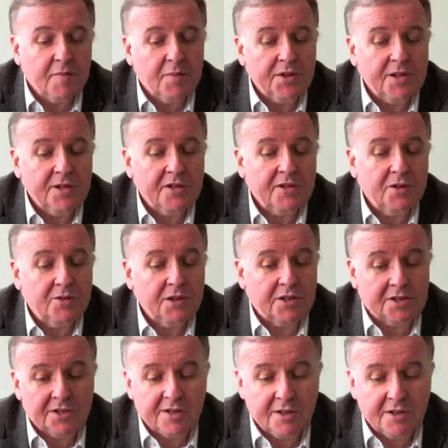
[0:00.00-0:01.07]
But in
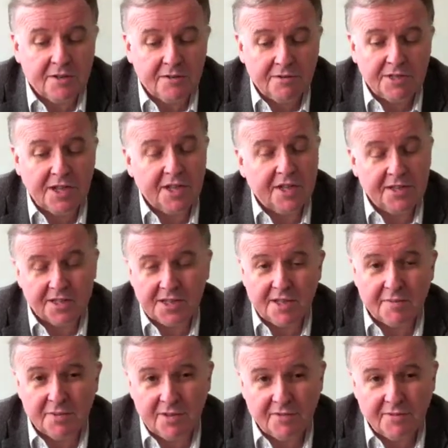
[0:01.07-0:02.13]
doing so, taking
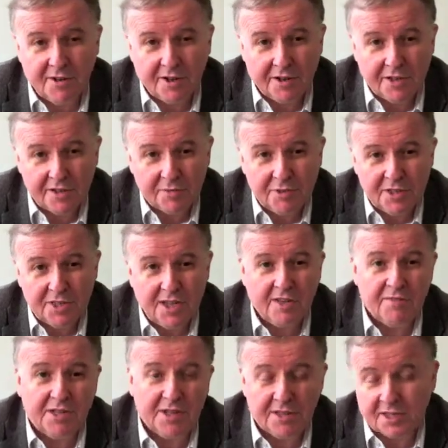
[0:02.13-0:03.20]
Skip's advice, we
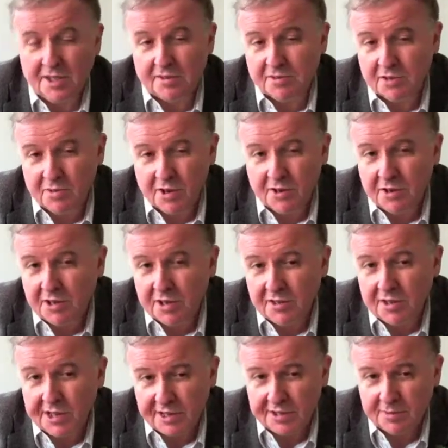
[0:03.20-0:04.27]
saved ourselves around
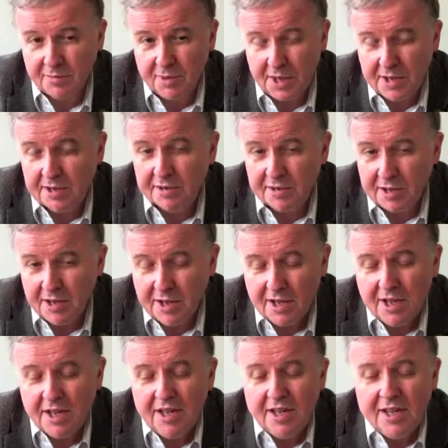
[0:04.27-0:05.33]
£9,000.
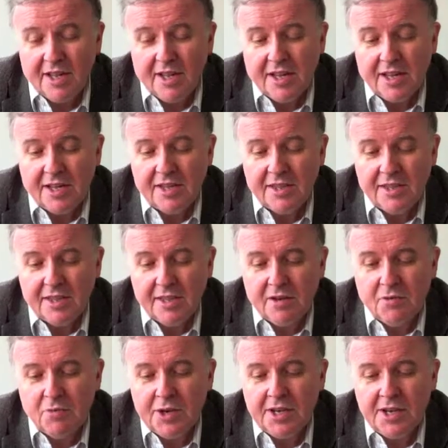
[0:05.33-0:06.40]

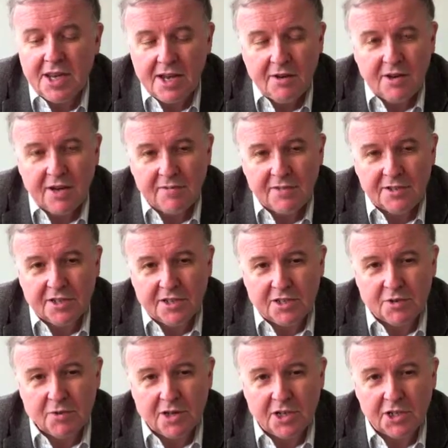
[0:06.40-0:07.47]
We now have a
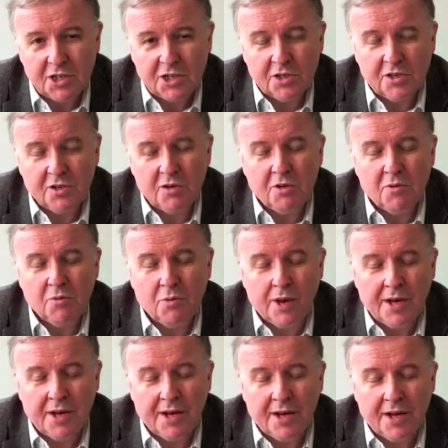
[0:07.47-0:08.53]
situation
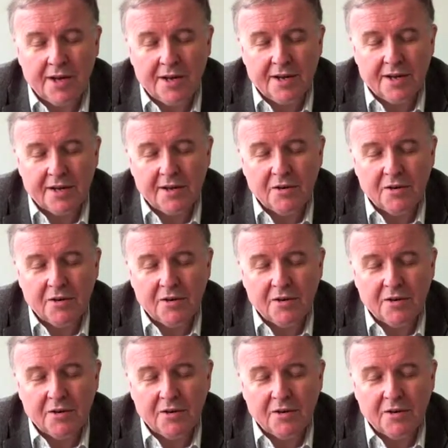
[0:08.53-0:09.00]
where